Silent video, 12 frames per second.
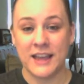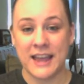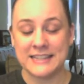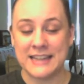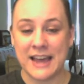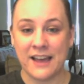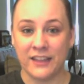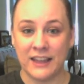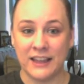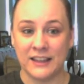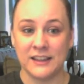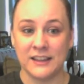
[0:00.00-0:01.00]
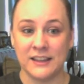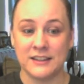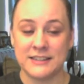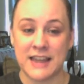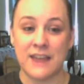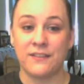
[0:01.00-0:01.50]
and telling
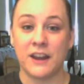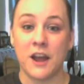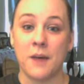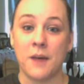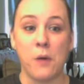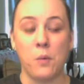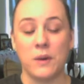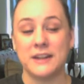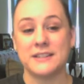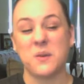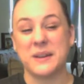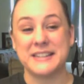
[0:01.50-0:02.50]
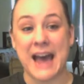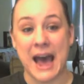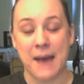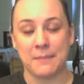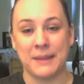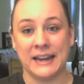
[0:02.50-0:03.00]
David about what is going to
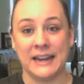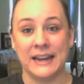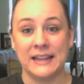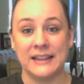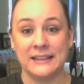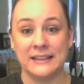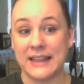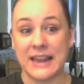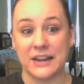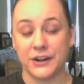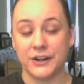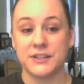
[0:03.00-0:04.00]
happen later.